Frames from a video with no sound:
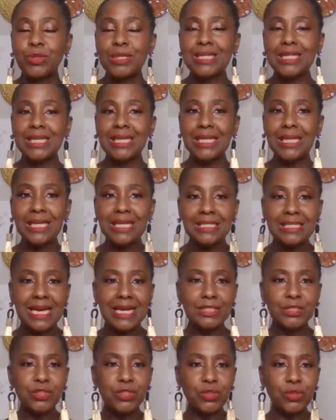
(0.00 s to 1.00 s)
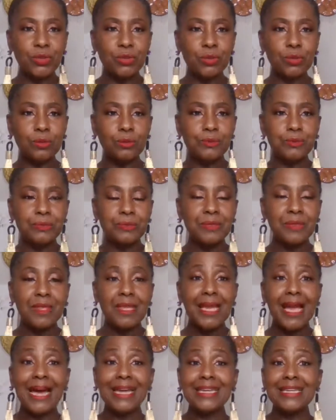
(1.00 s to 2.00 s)
will eat at you.
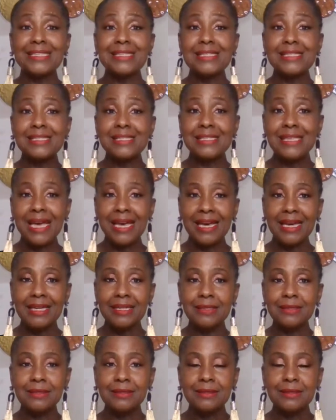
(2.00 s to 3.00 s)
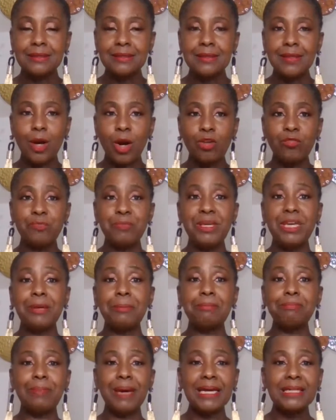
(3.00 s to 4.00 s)
And instead of
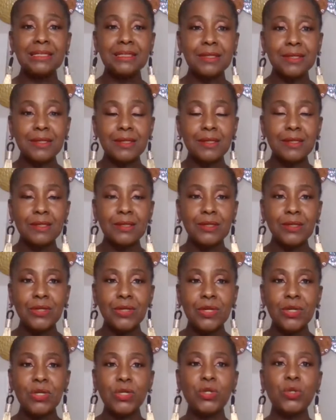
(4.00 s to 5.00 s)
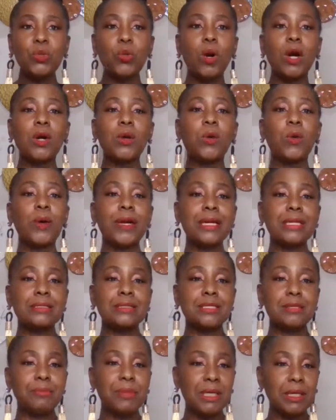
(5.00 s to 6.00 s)
being better, you are going
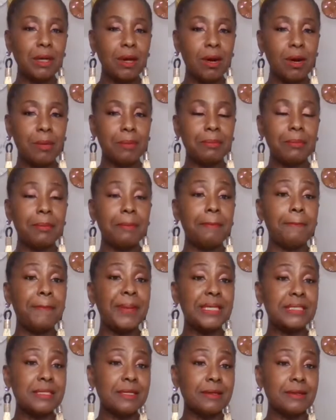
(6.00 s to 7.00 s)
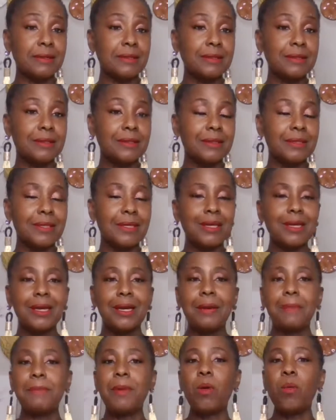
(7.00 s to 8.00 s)
to become bitter.
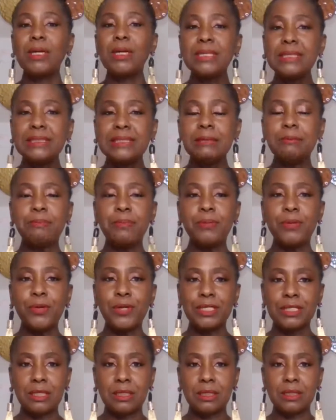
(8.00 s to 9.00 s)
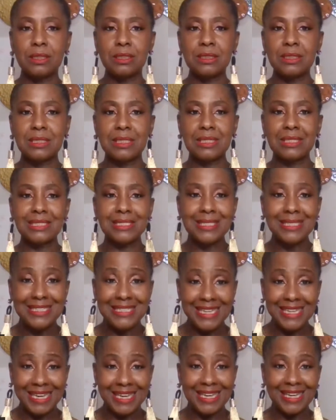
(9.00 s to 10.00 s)
But what is important
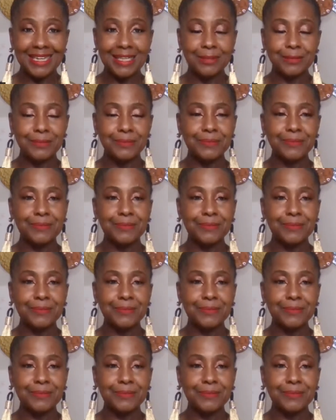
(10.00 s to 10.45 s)
today